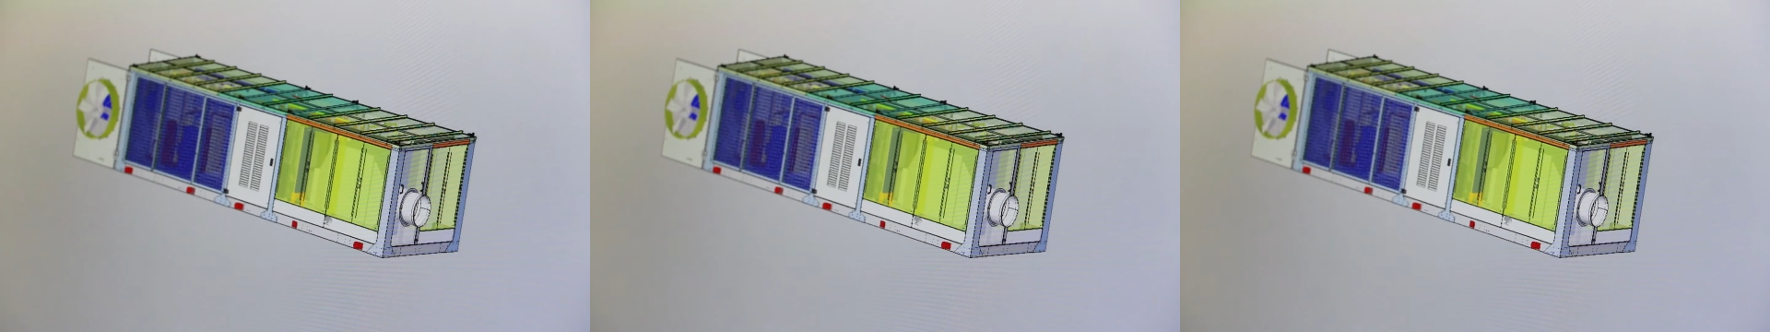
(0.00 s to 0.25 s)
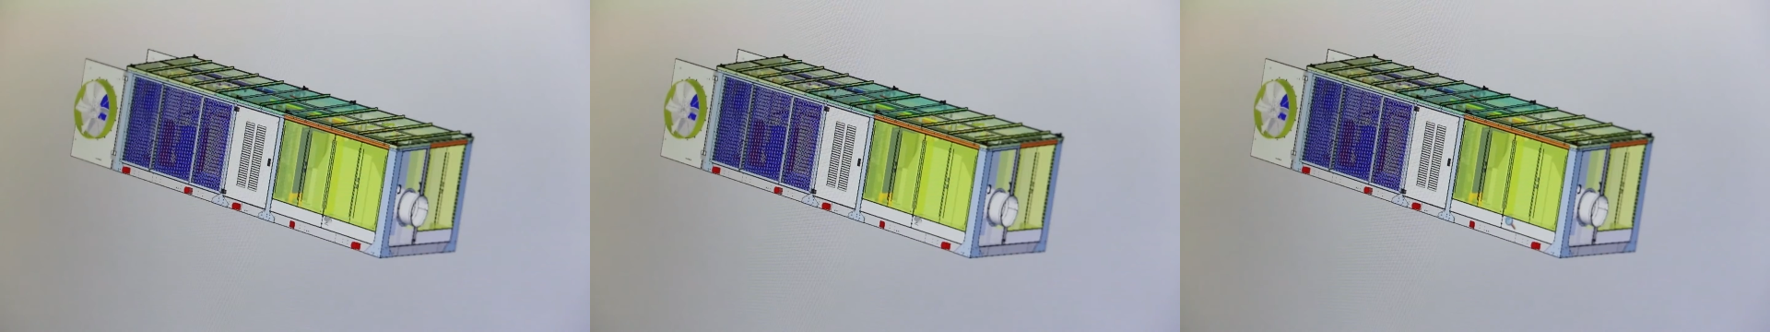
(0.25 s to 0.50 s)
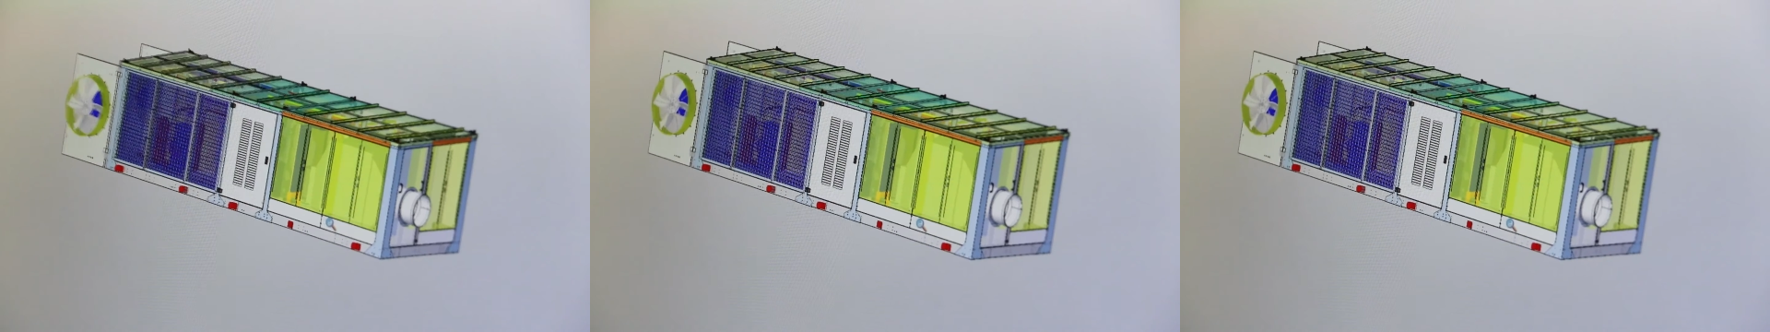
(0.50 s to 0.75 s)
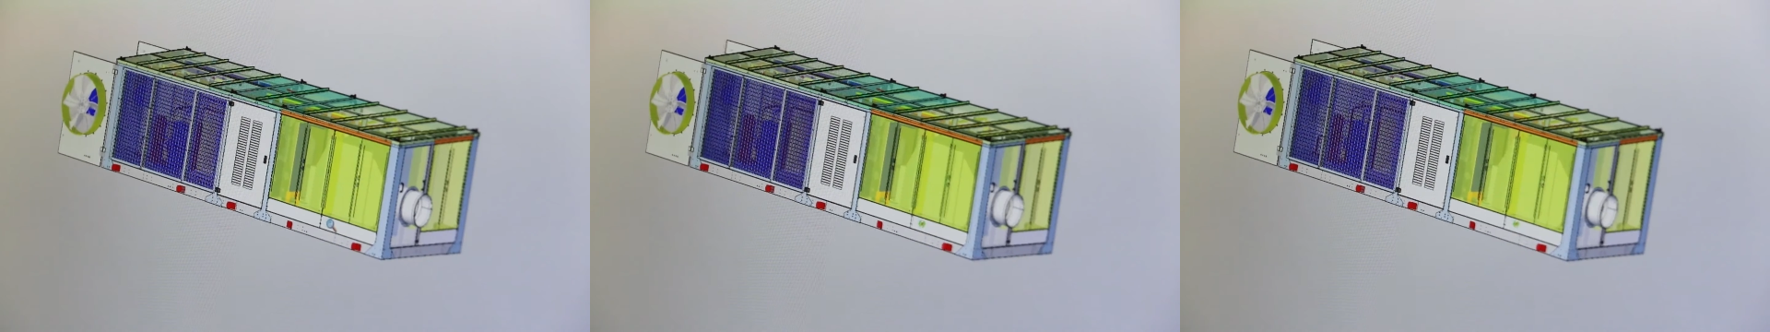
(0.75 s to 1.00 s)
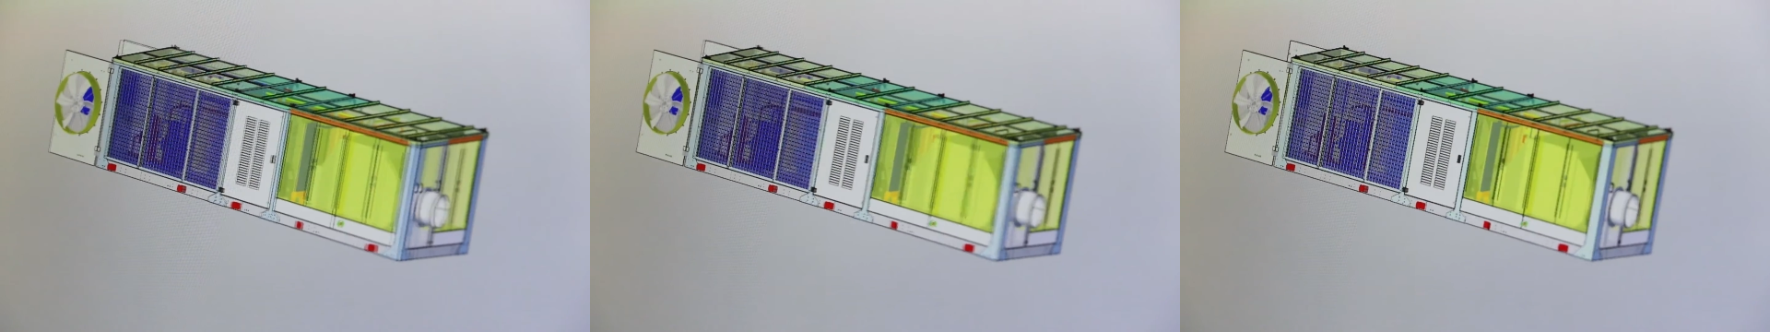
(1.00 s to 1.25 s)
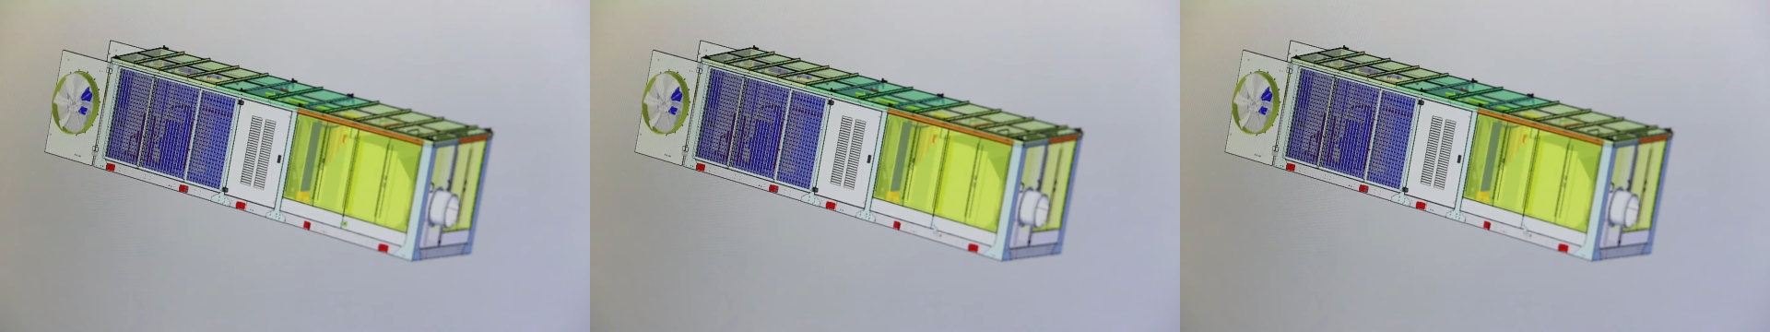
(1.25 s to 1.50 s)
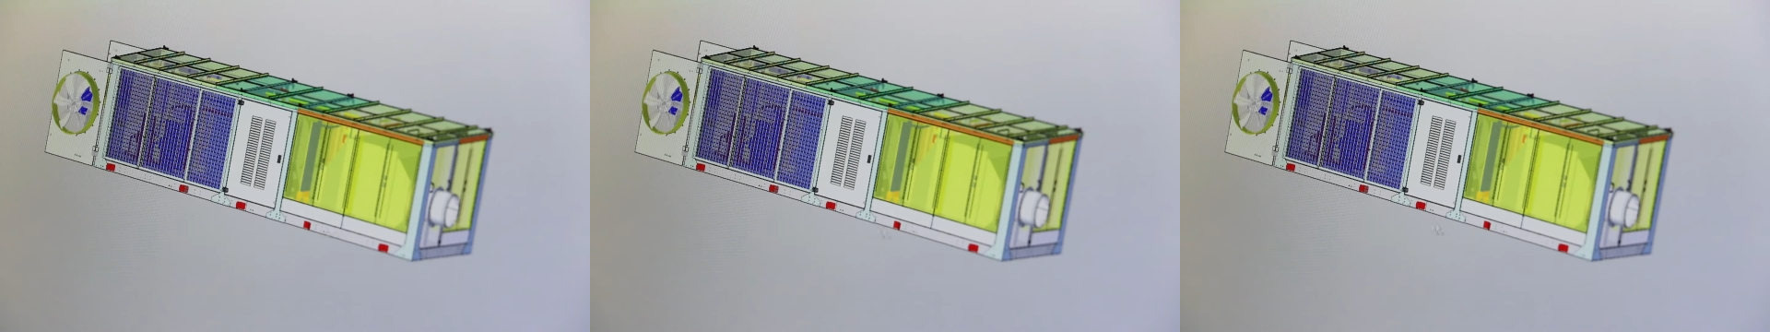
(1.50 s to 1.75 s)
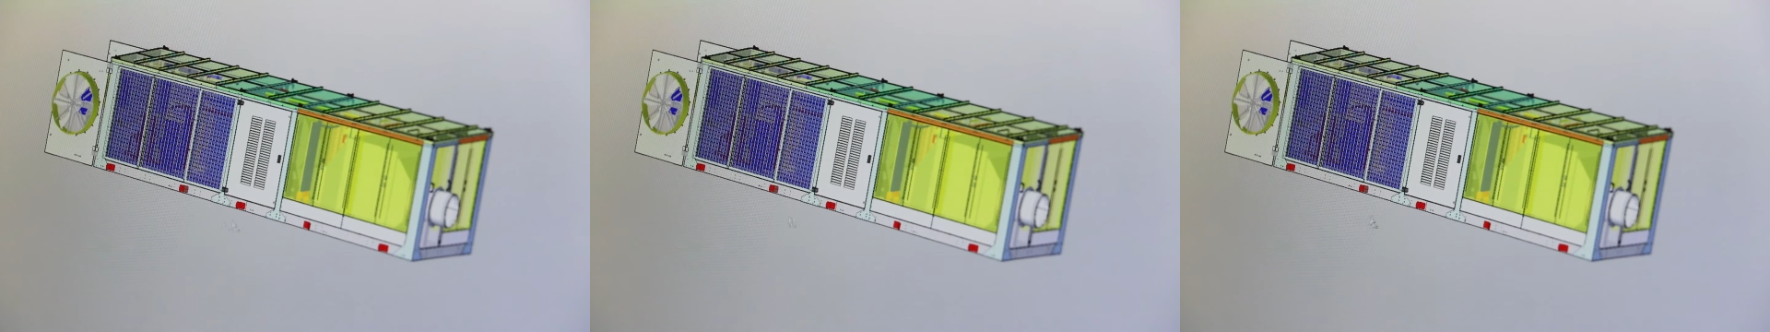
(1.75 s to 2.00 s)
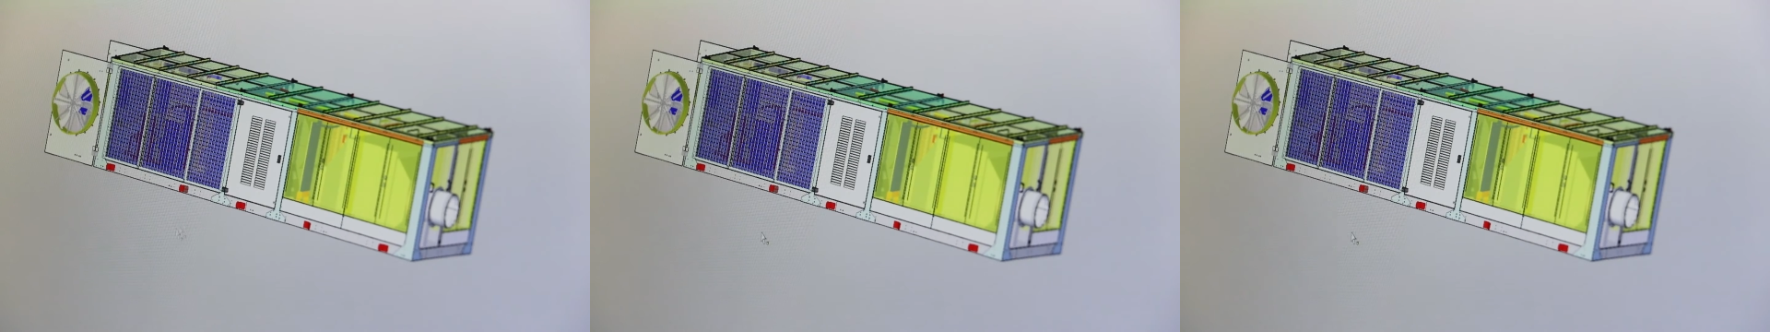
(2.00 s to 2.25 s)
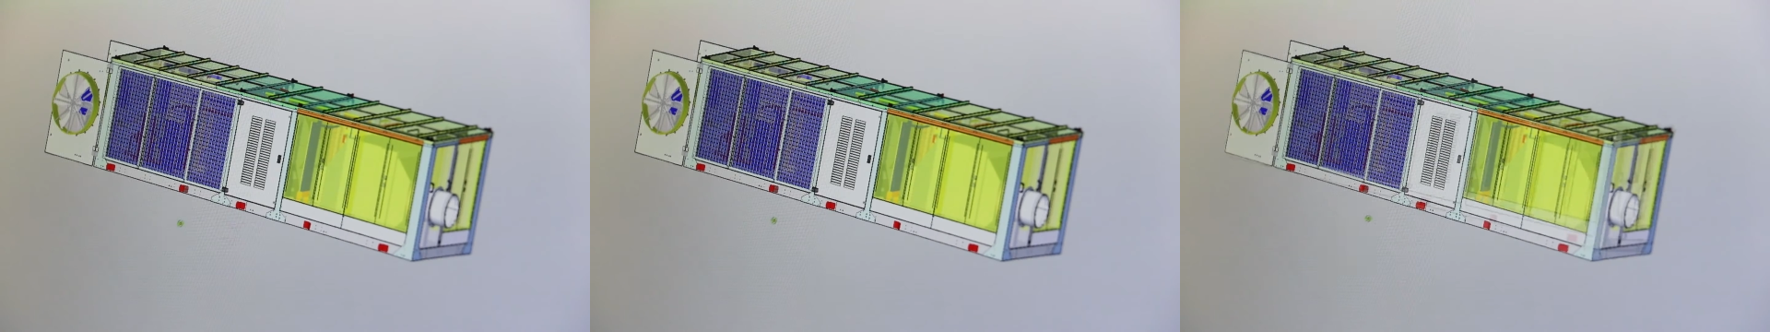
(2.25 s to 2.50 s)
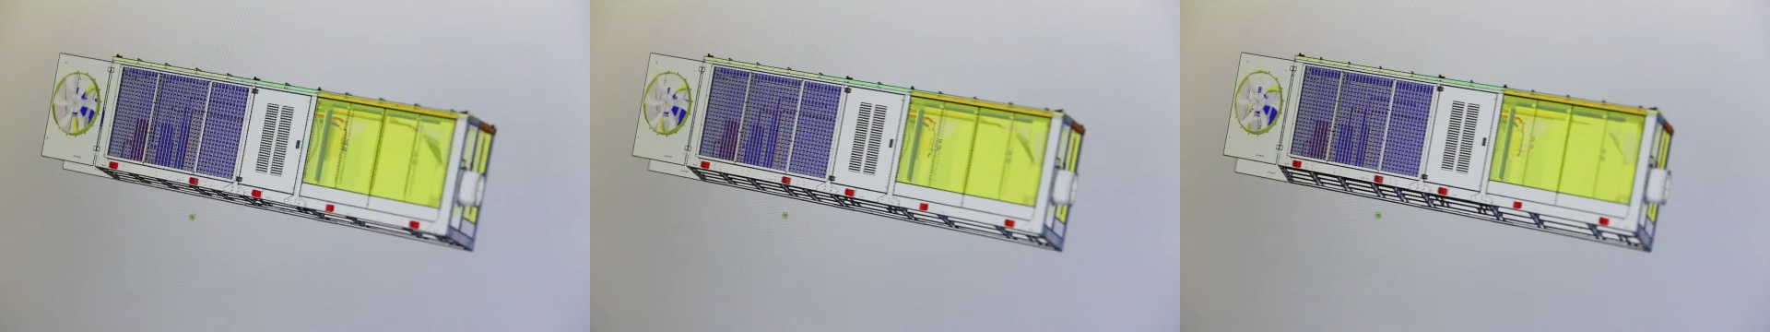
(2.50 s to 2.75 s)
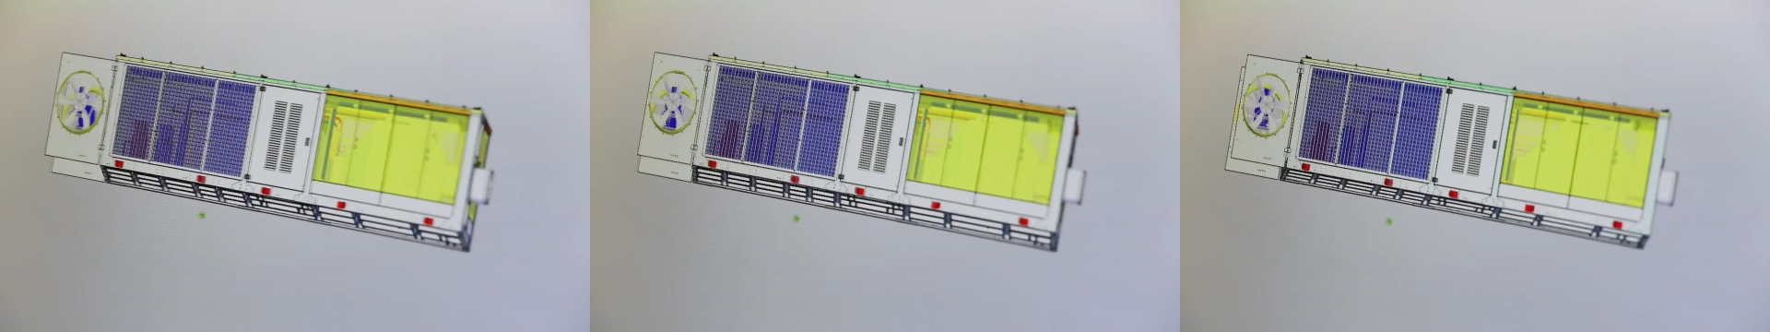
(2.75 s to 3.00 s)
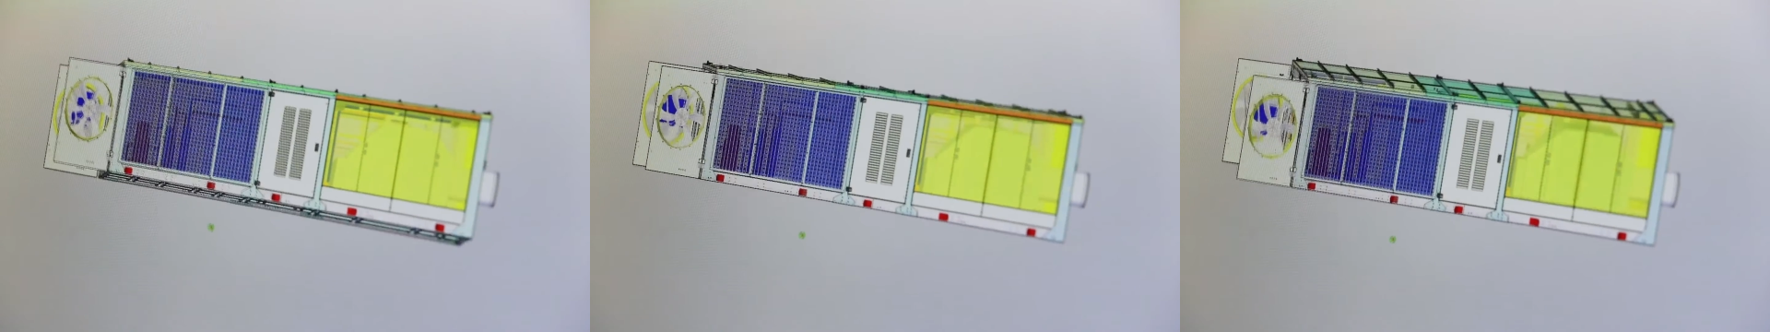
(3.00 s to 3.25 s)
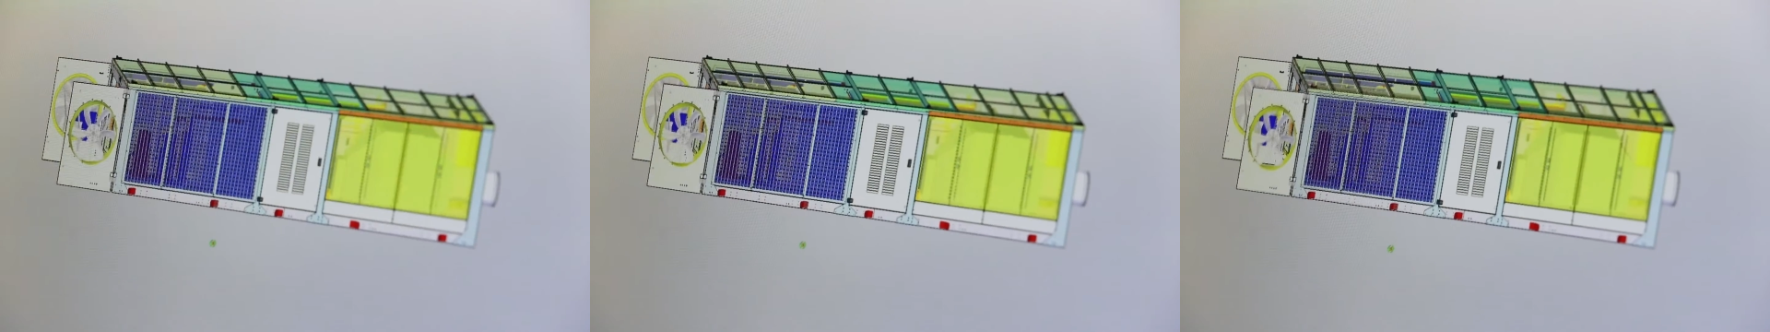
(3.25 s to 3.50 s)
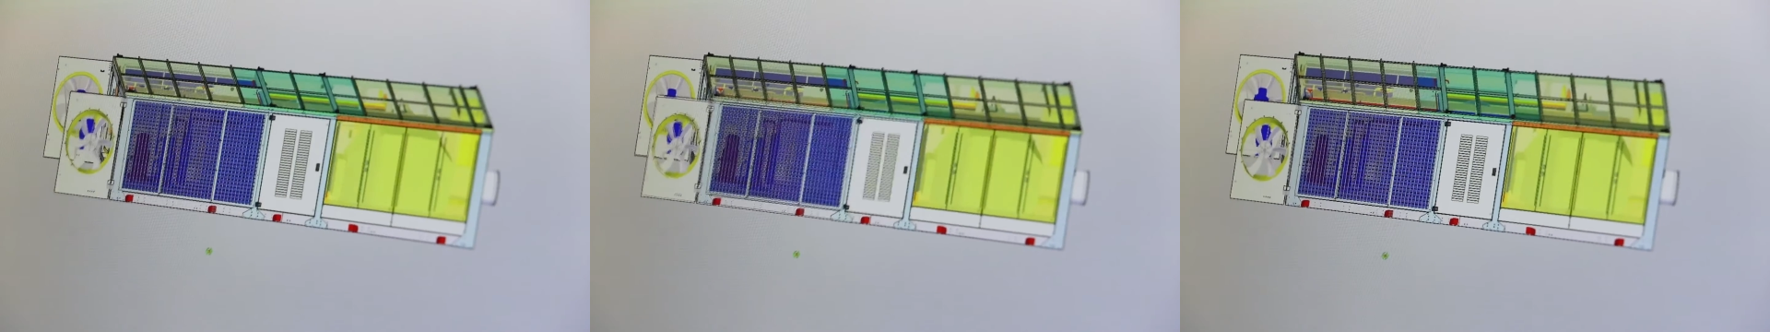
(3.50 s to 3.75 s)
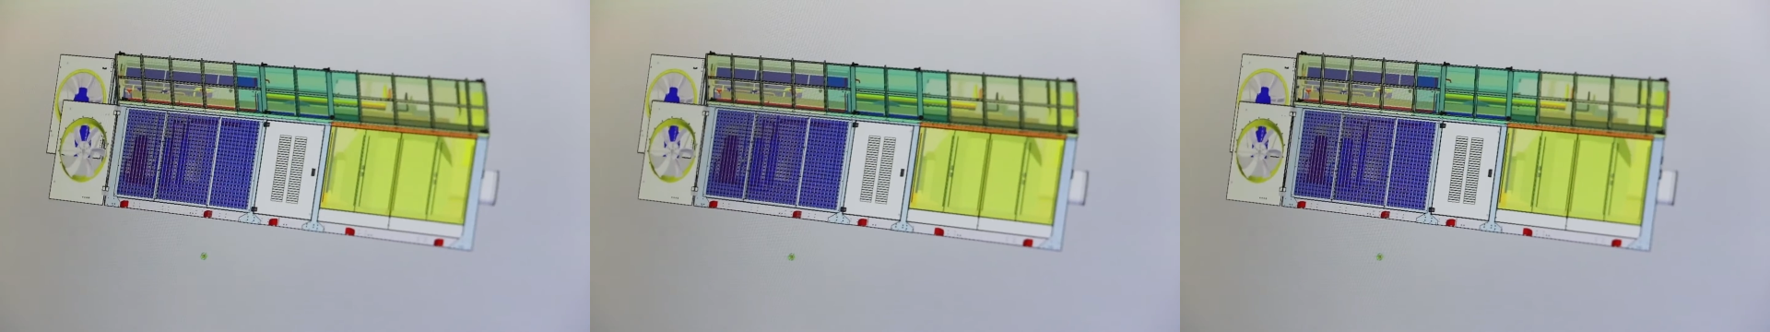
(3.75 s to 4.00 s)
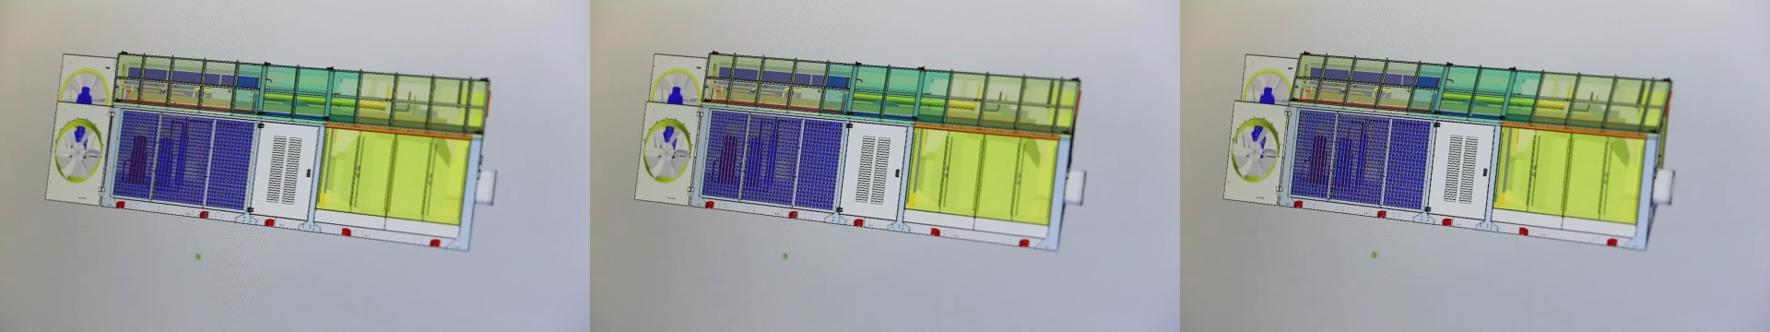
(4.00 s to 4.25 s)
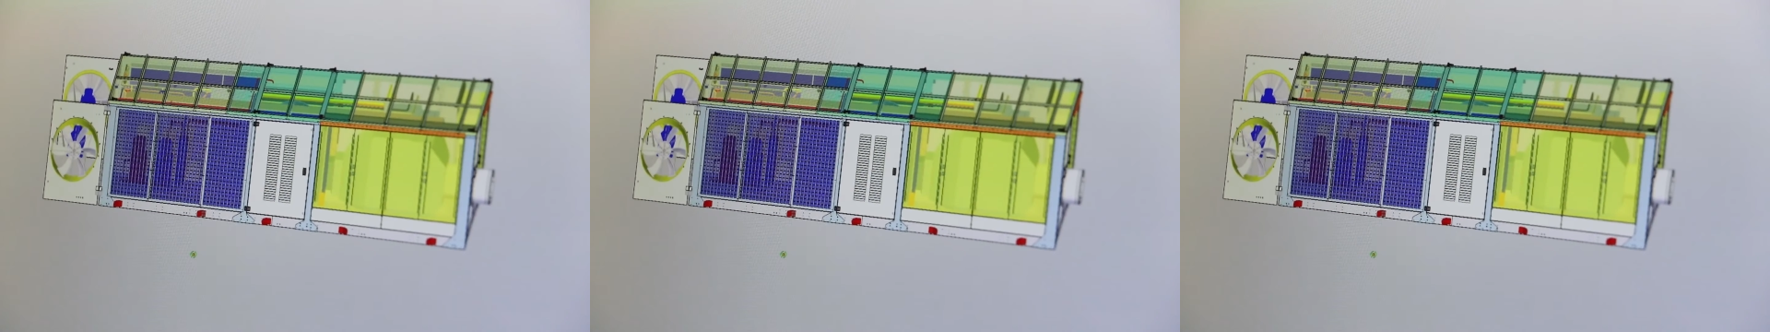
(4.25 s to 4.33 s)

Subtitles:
No face is visible, so there are no lips to read.